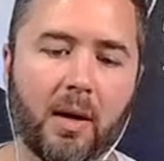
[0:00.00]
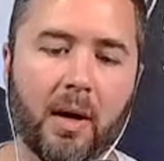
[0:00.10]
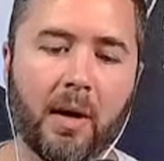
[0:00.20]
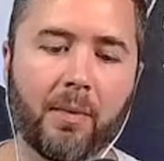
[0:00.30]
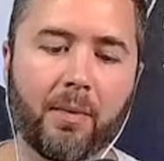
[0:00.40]

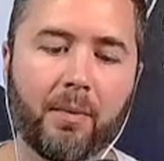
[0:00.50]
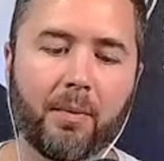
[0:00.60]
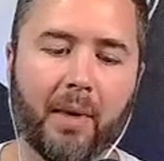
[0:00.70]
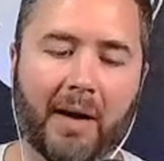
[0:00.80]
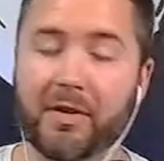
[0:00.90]

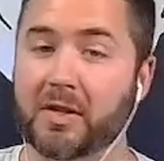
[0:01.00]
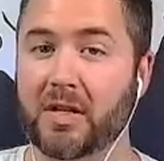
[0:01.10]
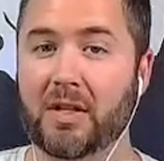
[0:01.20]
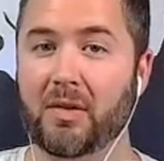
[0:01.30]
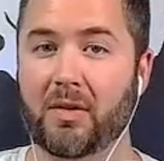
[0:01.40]

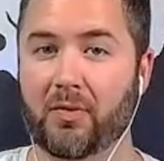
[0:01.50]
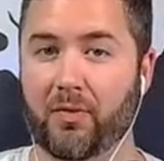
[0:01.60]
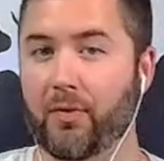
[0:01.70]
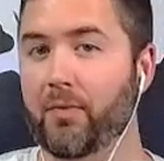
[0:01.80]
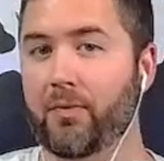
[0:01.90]
Obviously,
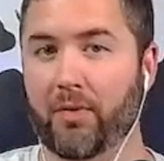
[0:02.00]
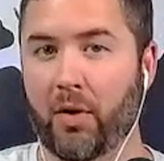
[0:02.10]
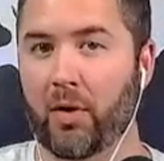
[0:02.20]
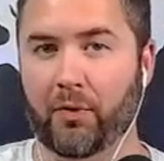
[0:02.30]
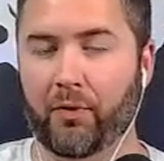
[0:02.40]
all